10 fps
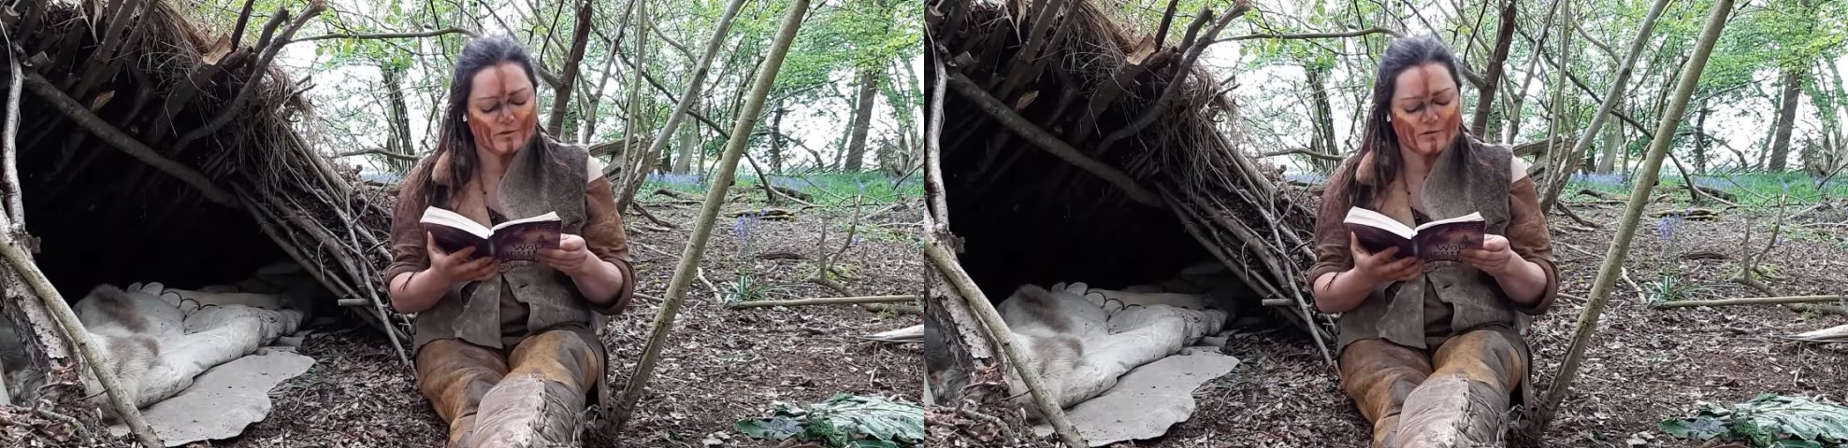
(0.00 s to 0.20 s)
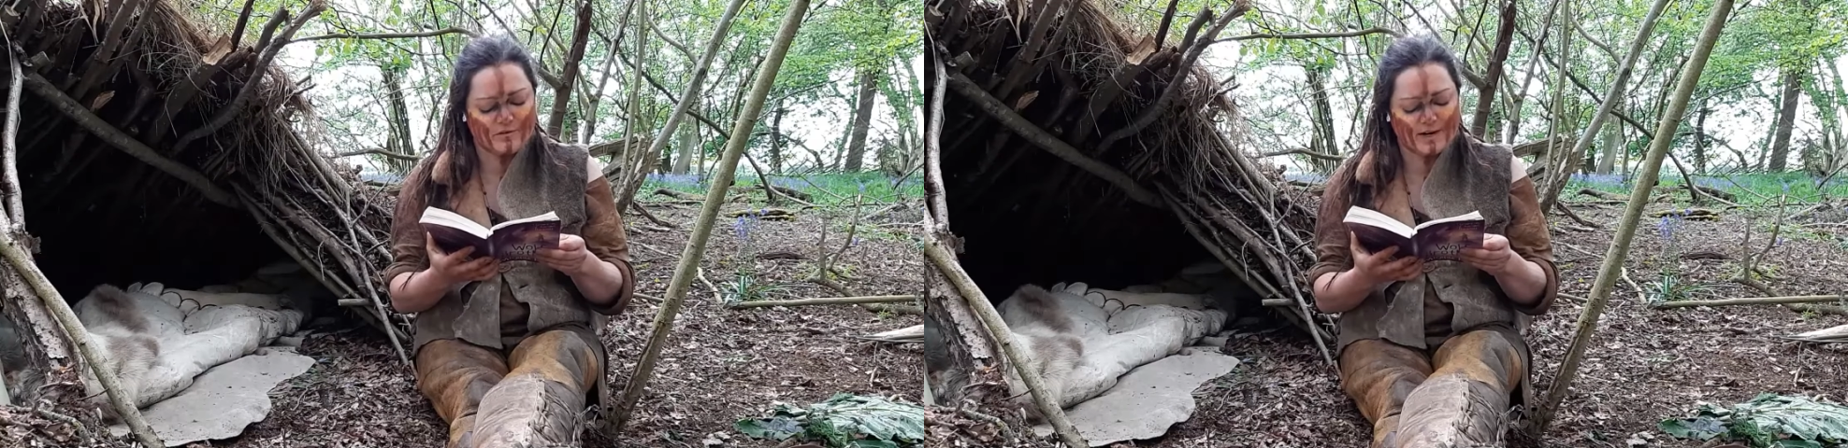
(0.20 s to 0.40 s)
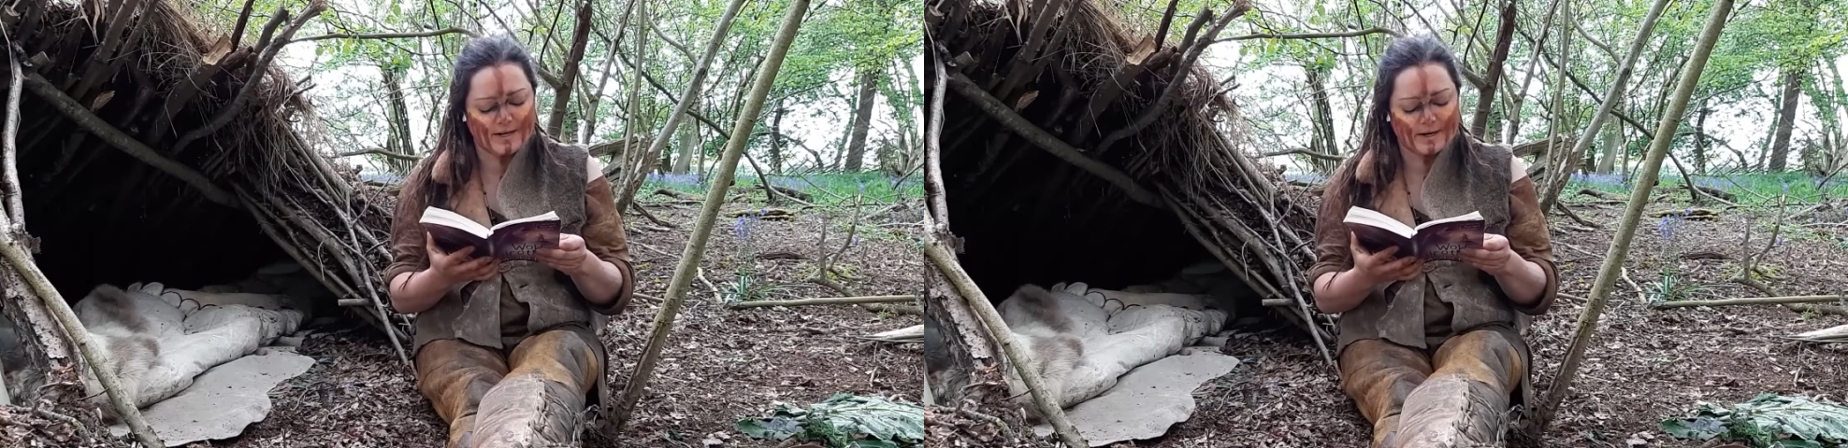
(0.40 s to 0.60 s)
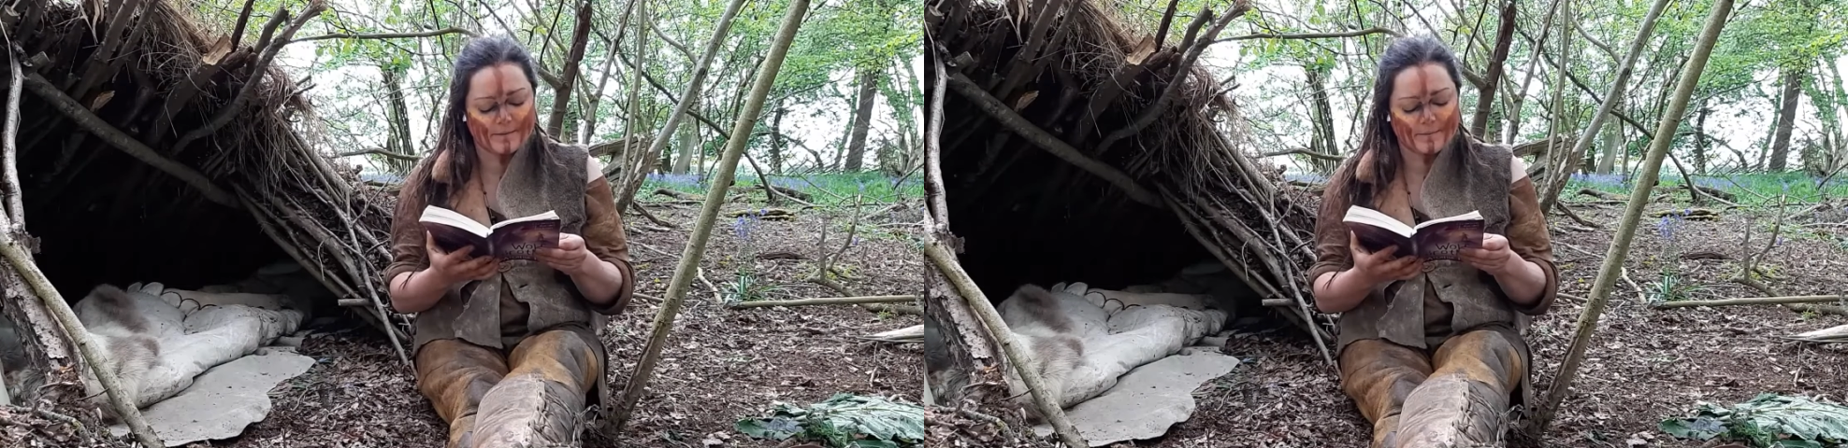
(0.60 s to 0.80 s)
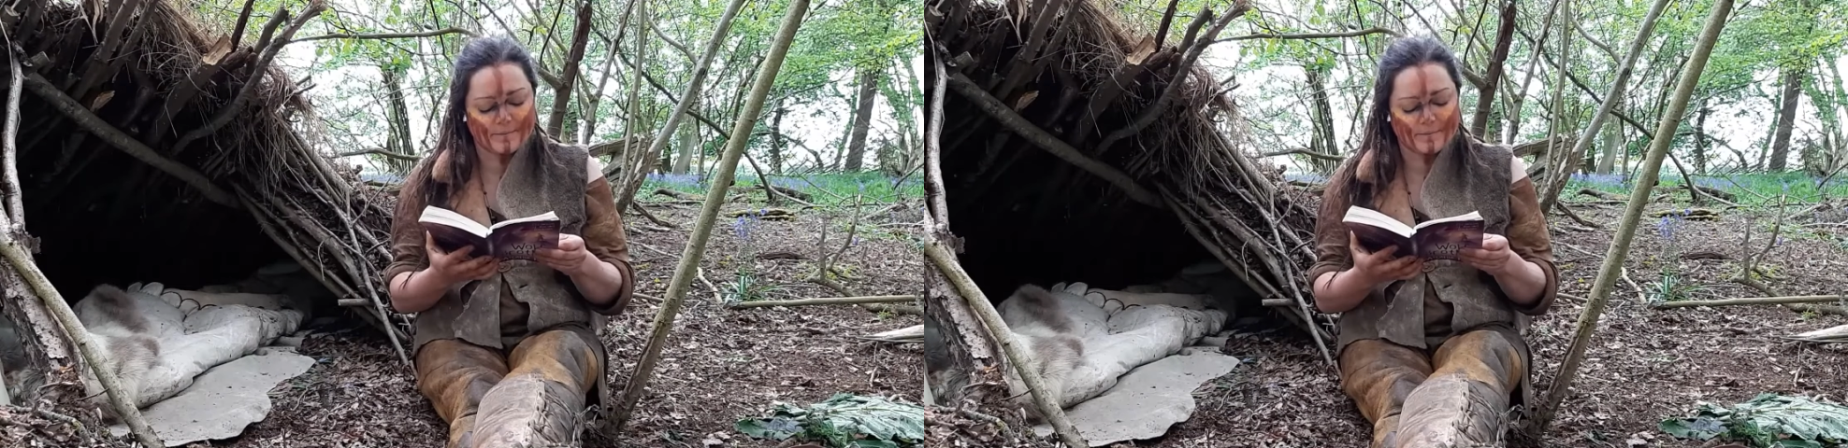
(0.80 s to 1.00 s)
feeling.
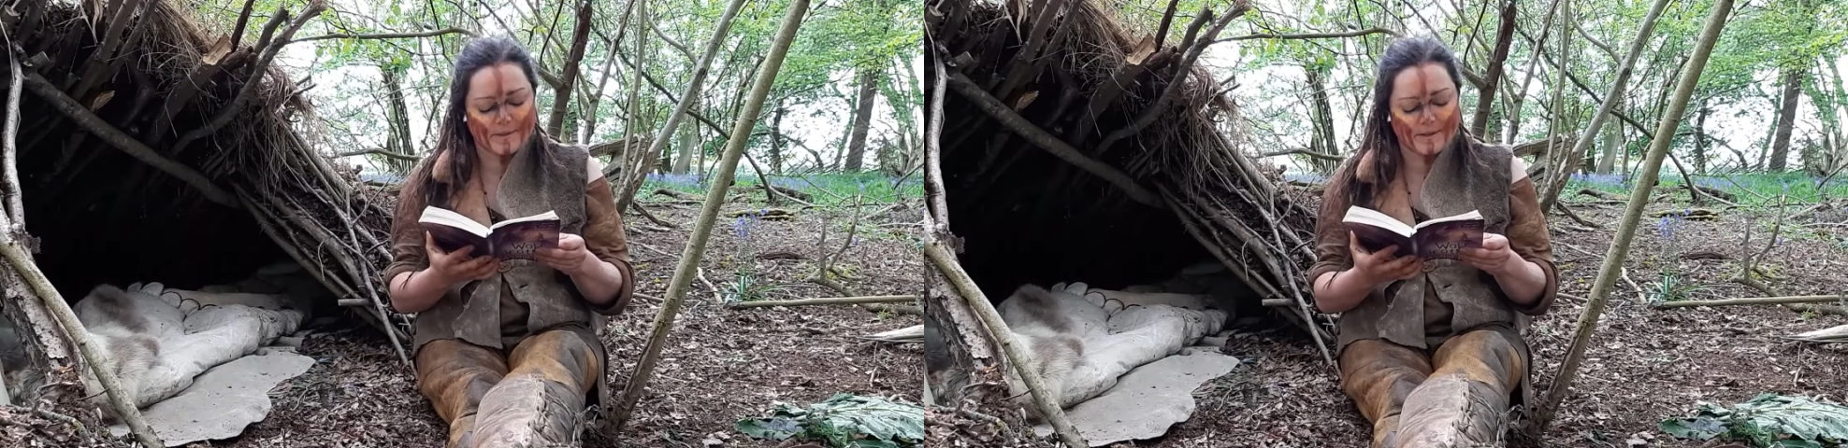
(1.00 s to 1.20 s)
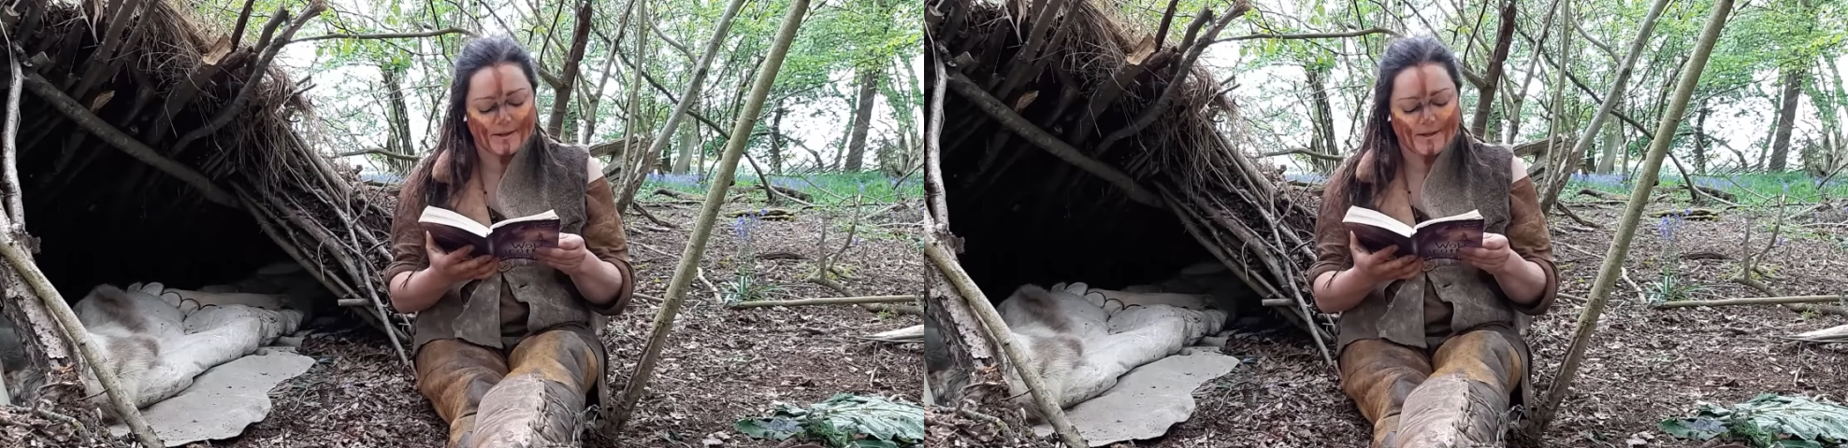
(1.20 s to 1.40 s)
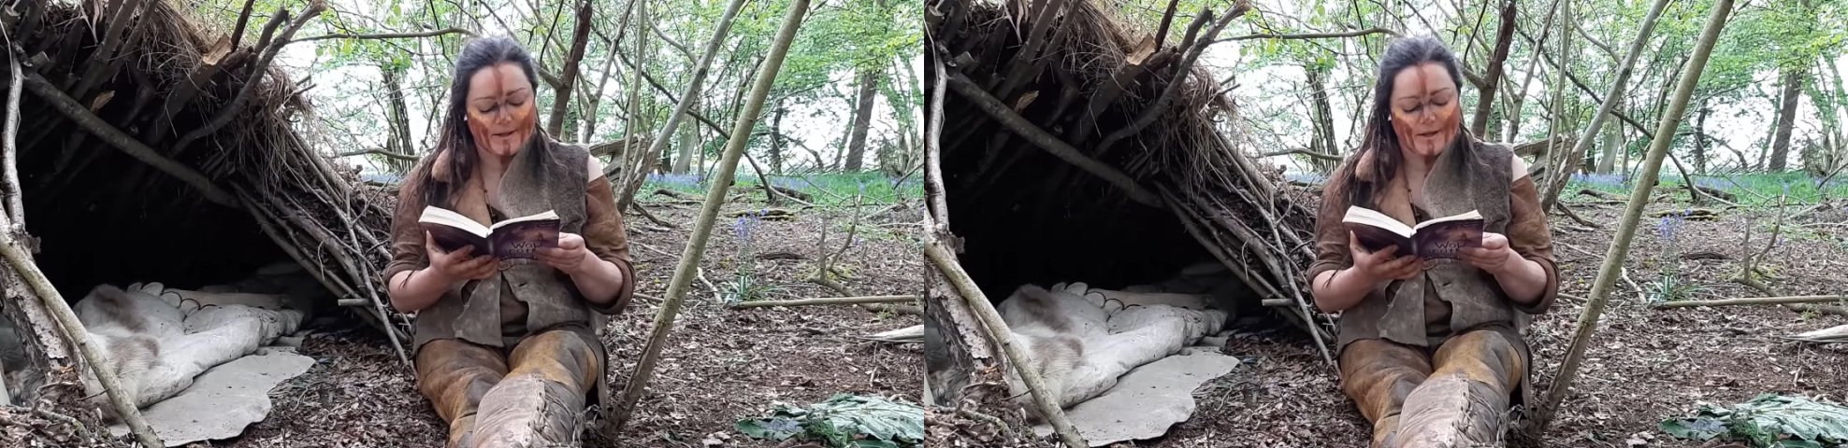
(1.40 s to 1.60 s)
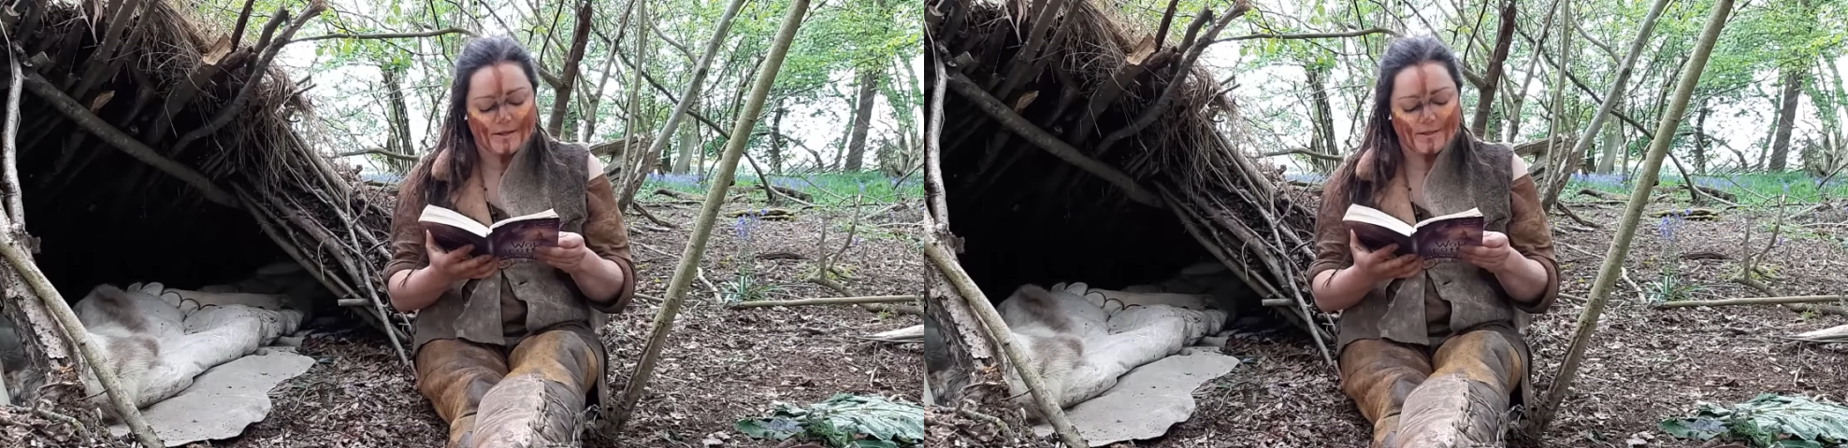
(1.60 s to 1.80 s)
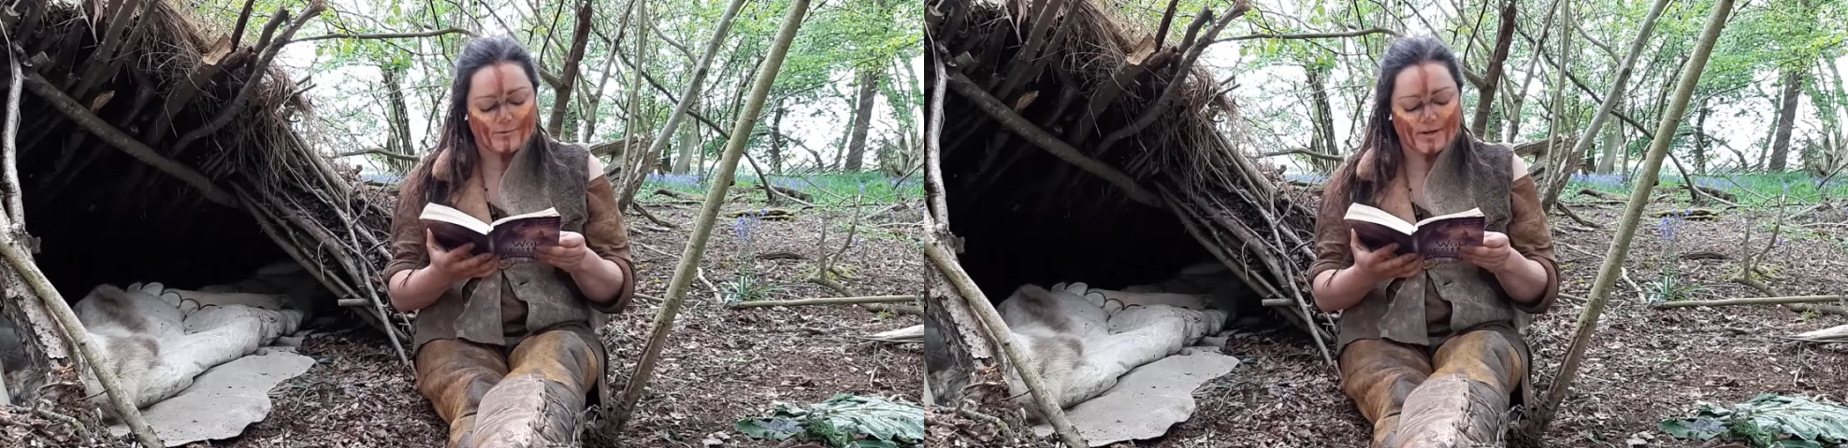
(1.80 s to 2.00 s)

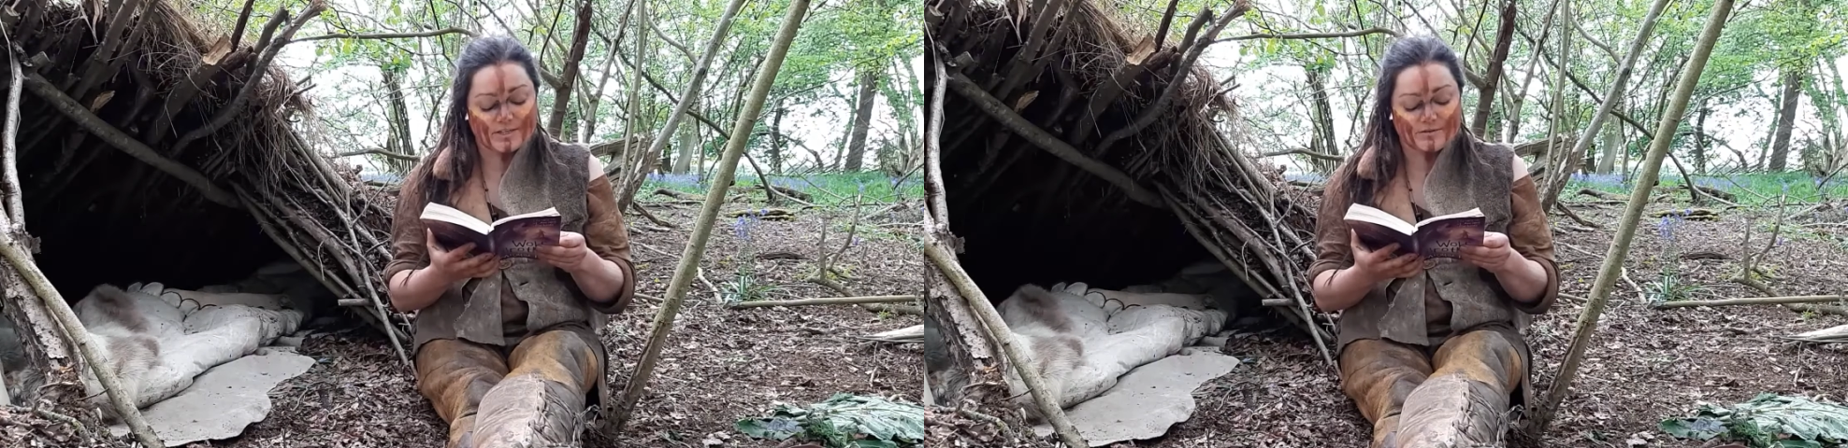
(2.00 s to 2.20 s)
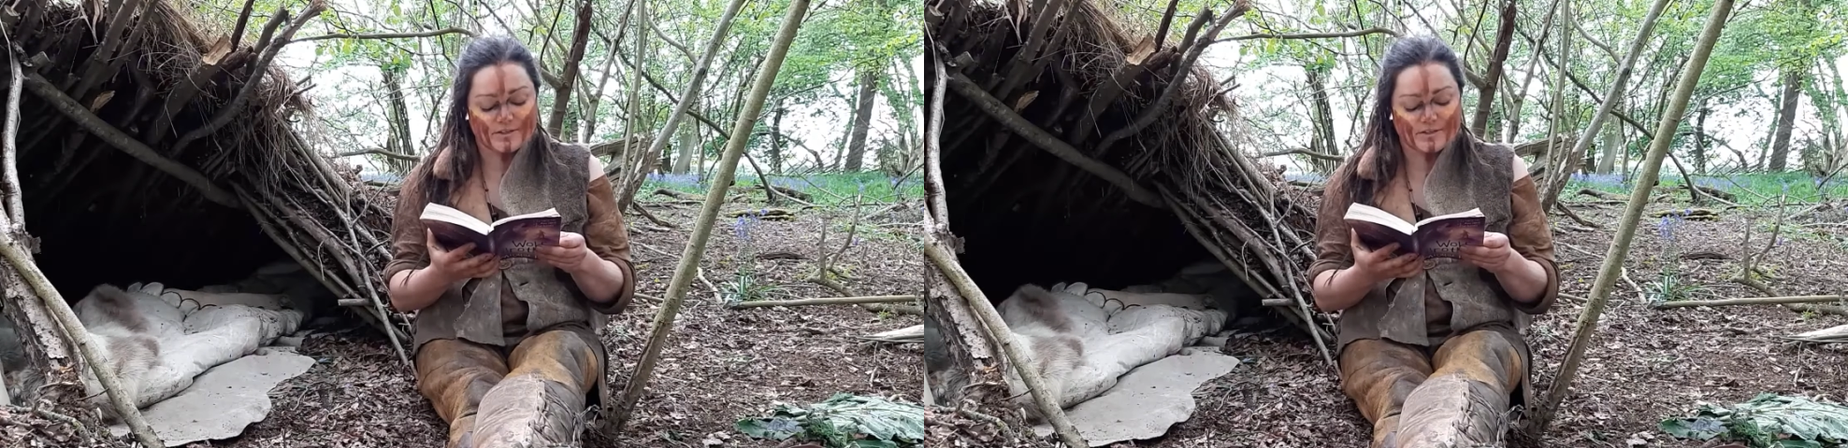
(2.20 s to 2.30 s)
The rest of his